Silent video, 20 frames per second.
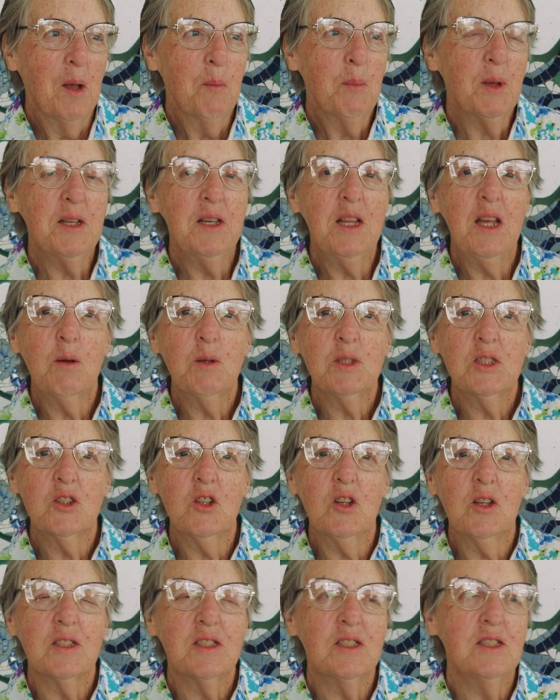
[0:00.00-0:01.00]
but now it's
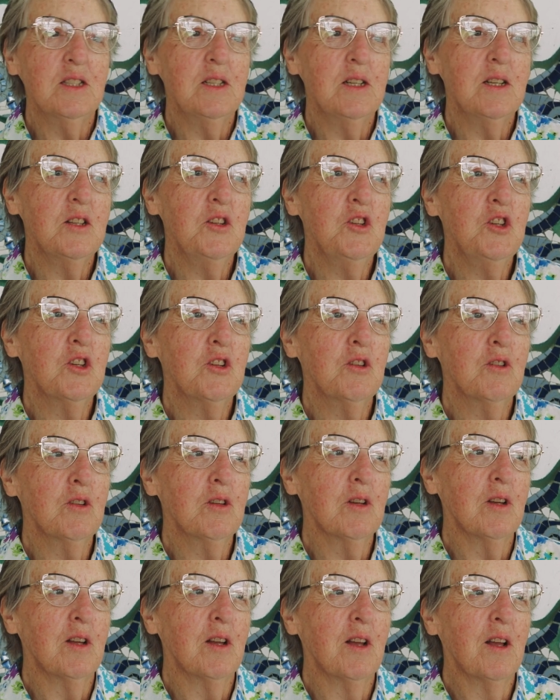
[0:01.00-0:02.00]
like seeing
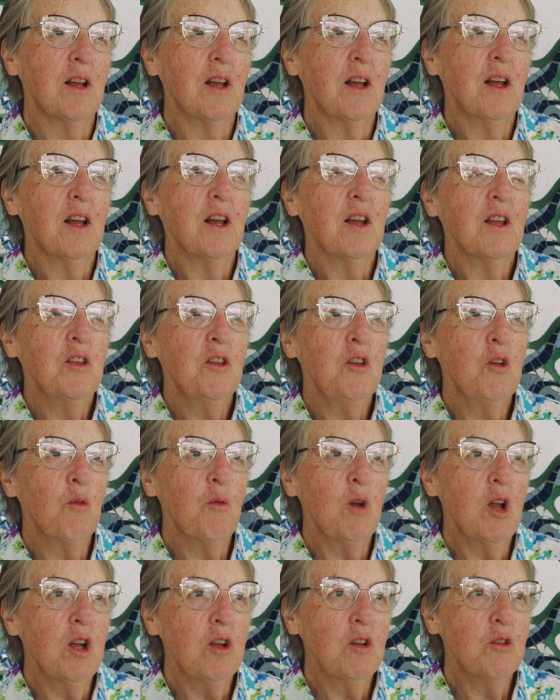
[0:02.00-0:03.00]

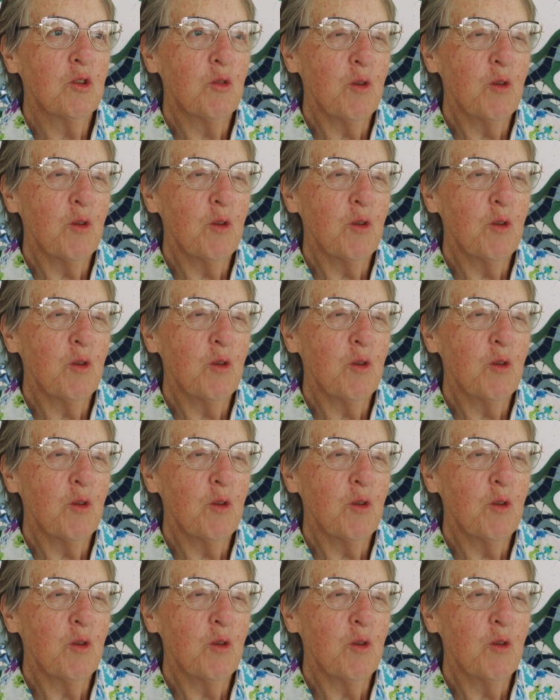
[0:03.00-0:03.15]
your own